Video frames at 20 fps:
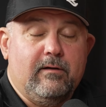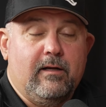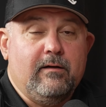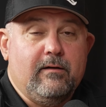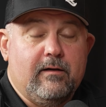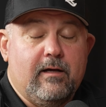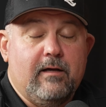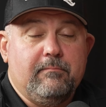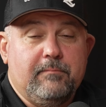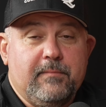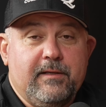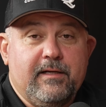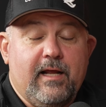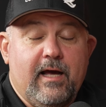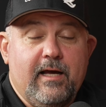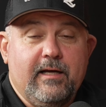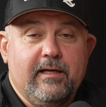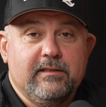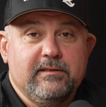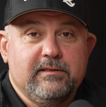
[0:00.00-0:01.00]
I, I mean,
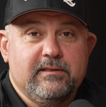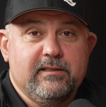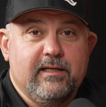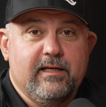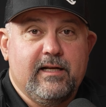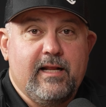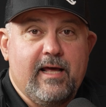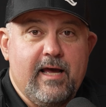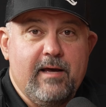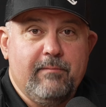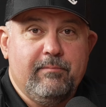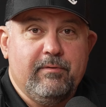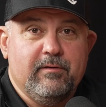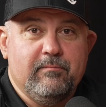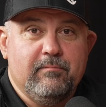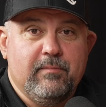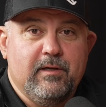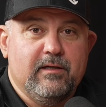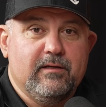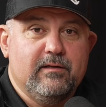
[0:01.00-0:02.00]
I could see it
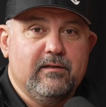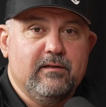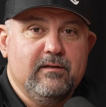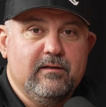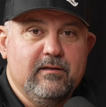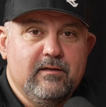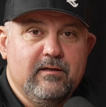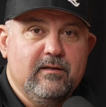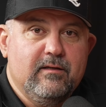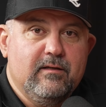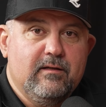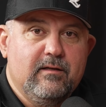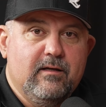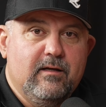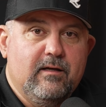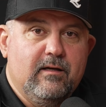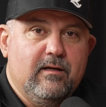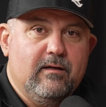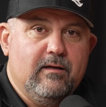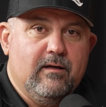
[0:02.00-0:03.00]
happen, but
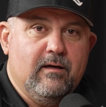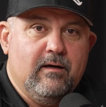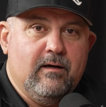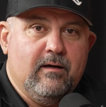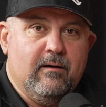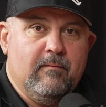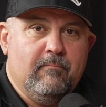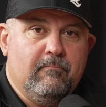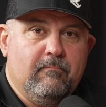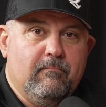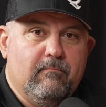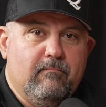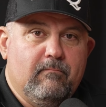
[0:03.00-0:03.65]
um,